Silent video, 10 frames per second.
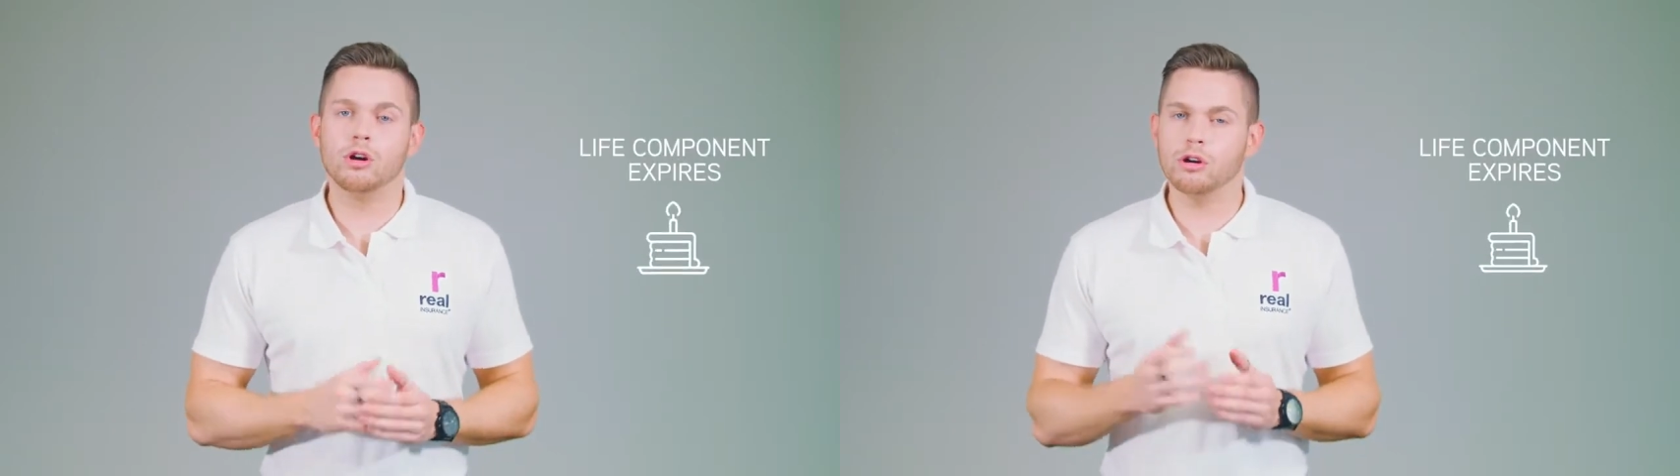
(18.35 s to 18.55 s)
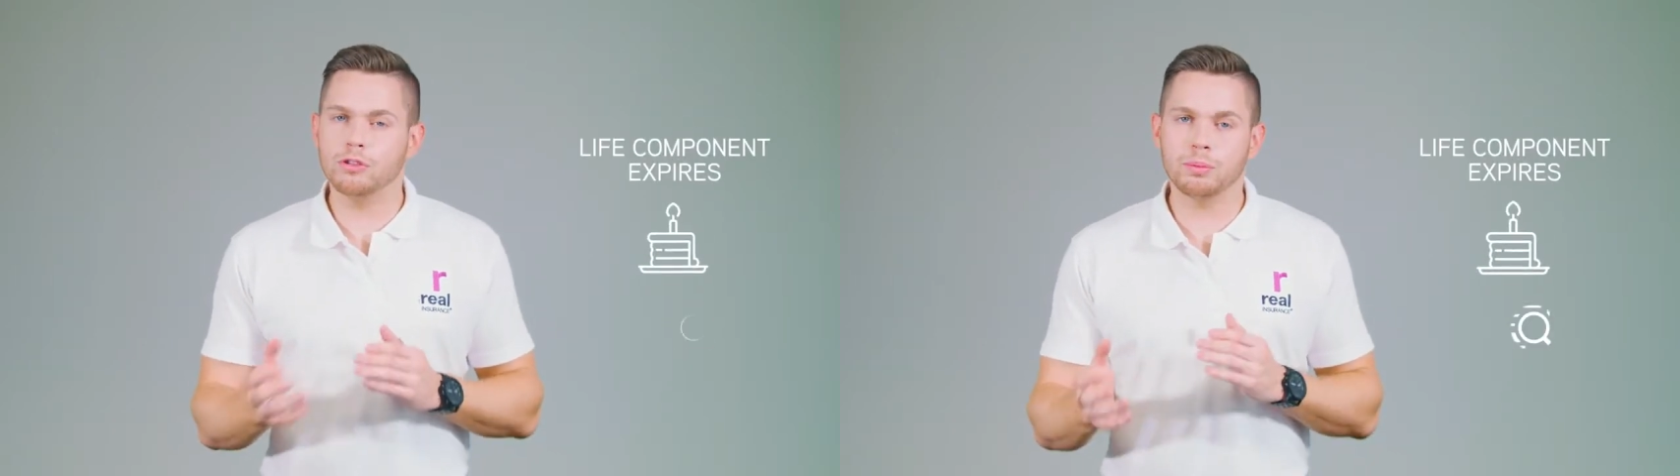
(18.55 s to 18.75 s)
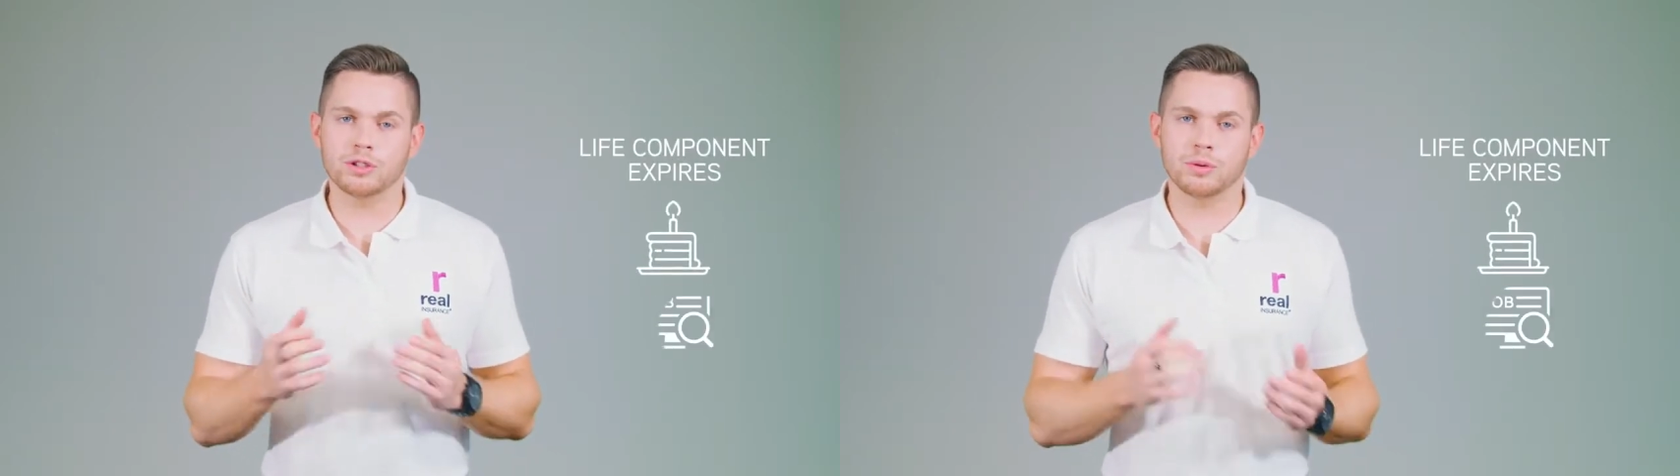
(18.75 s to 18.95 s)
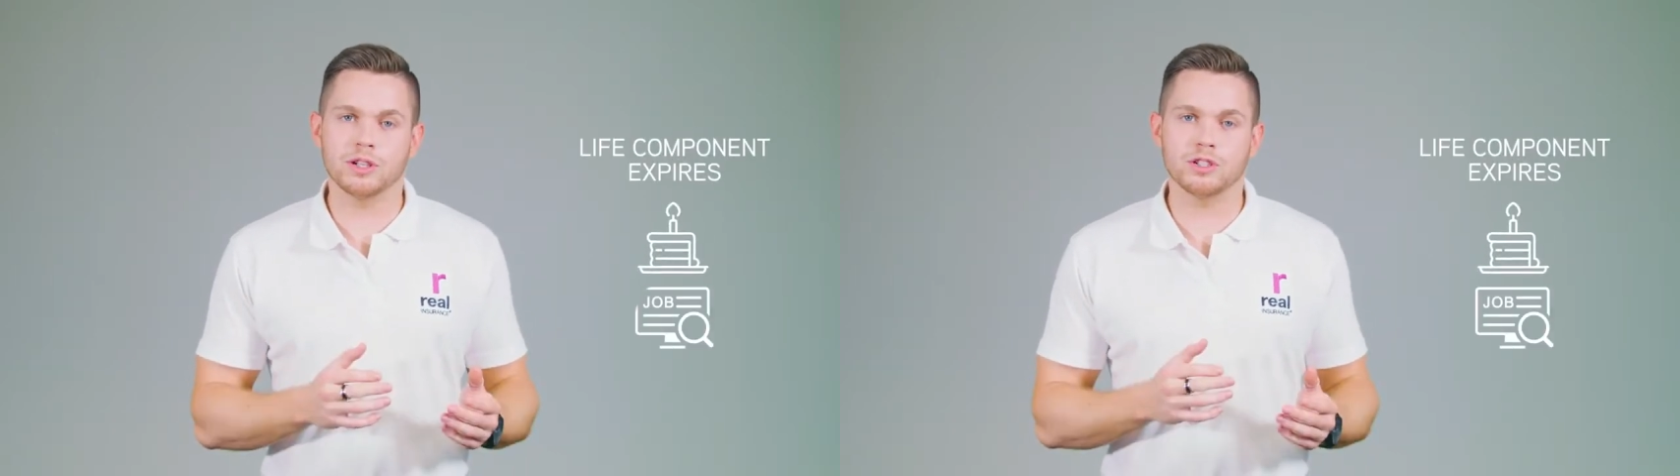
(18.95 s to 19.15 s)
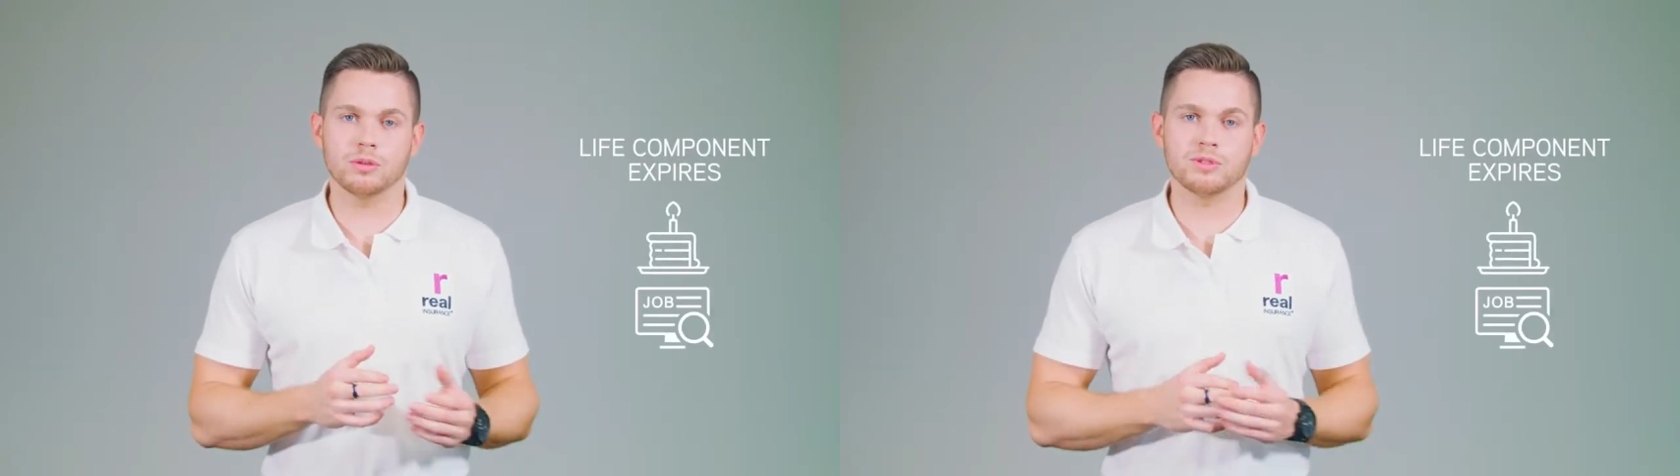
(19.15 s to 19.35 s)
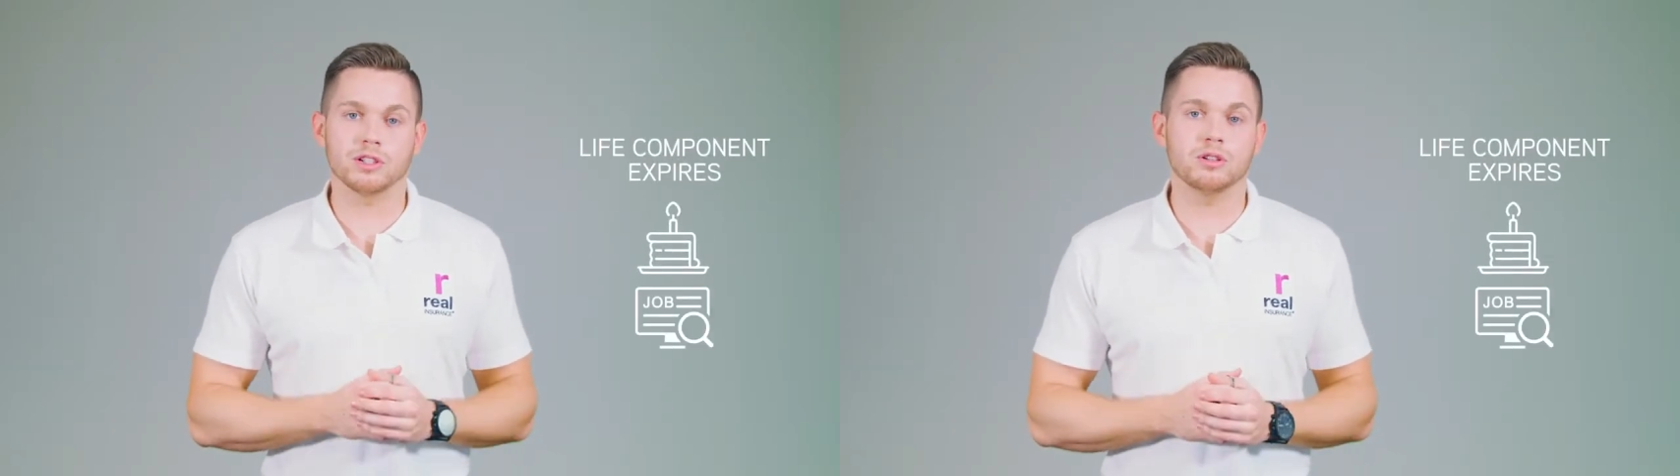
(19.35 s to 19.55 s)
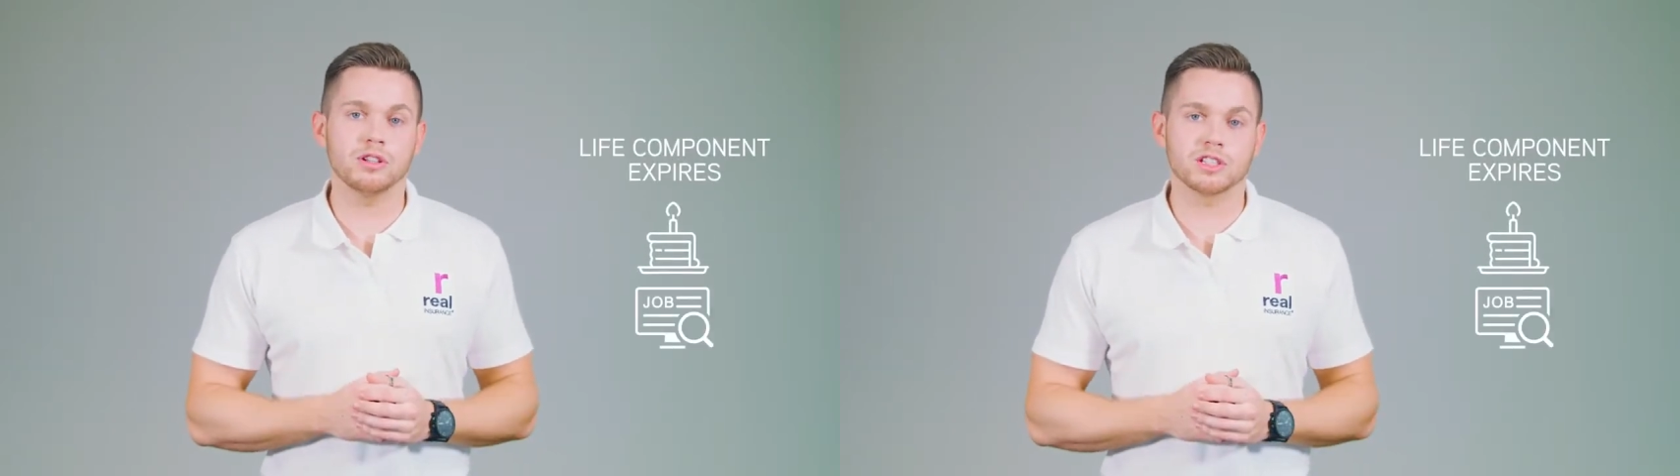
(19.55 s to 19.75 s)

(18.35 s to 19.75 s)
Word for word: or if you're between jobs it could